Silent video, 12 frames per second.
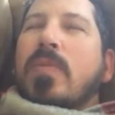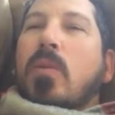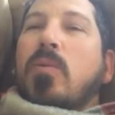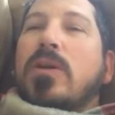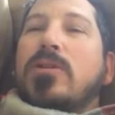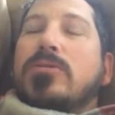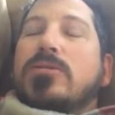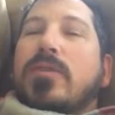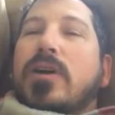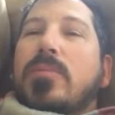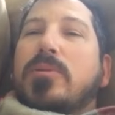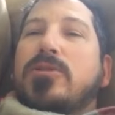windows of
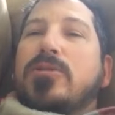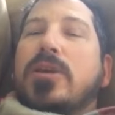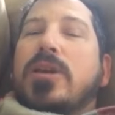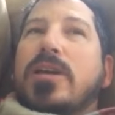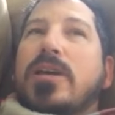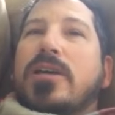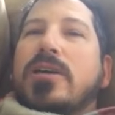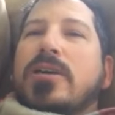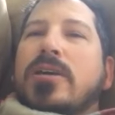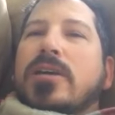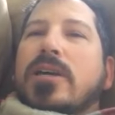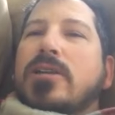opportunity
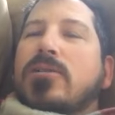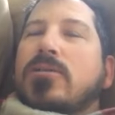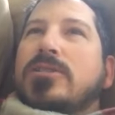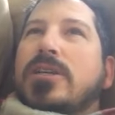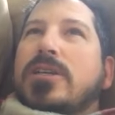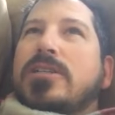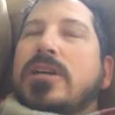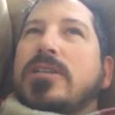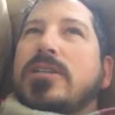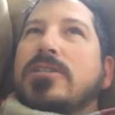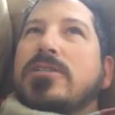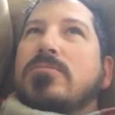in Lord
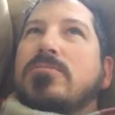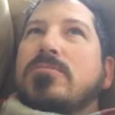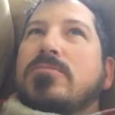Chaitanya's